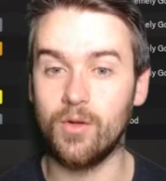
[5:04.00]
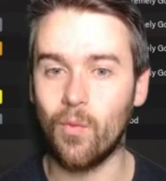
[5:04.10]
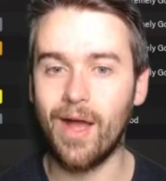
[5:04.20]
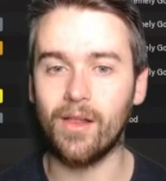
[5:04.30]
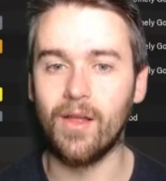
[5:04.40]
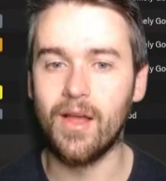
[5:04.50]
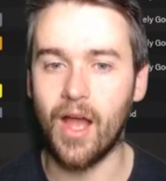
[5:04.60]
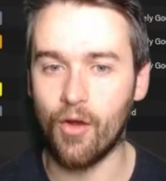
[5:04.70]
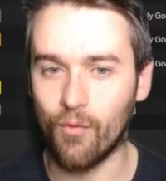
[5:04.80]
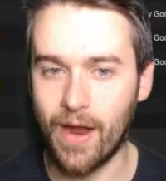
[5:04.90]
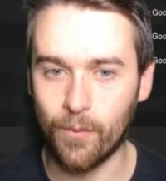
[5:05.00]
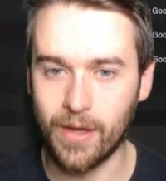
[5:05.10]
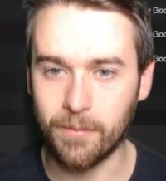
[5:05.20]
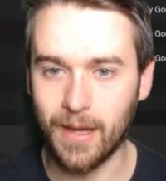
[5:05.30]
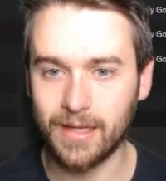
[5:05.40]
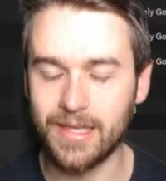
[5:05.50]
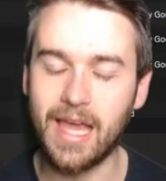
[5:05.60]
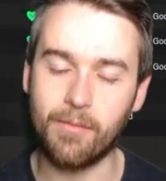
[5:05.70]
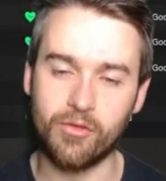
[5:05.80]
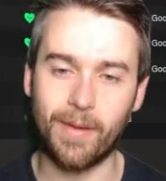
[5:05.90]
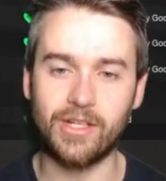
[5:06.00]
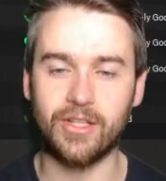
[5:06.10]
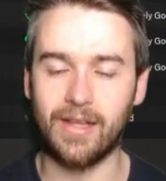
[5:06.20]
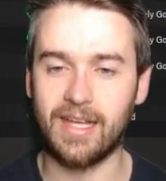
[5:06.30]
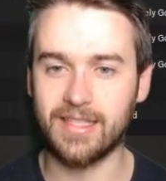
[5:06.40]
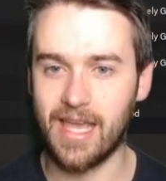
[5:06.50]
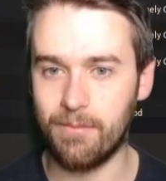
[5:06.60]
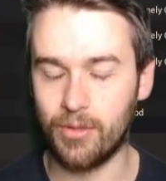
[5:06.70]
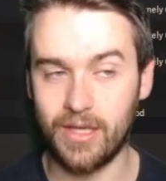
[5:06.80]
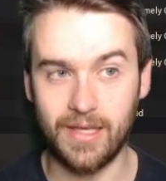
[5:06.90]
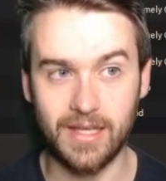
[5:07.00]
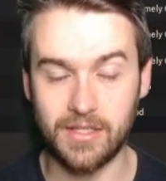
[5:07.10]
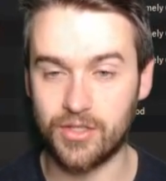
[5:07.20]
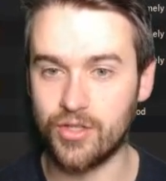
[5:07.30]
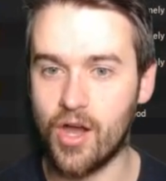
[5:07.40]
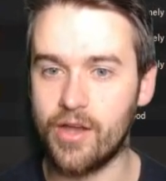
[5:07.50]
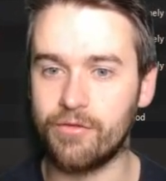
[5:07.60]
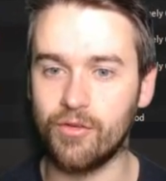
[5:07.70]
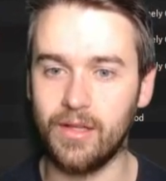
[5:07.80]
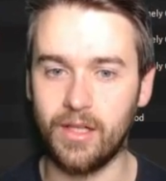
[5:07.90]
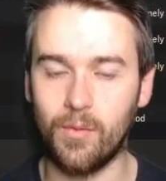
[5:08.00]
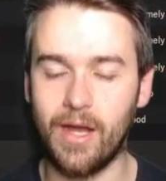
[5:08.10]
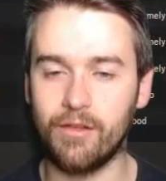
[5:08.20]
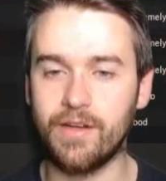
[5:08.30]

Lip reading: a while at right wing back. He came off the bench in the last game, but he hasn't started for a little while.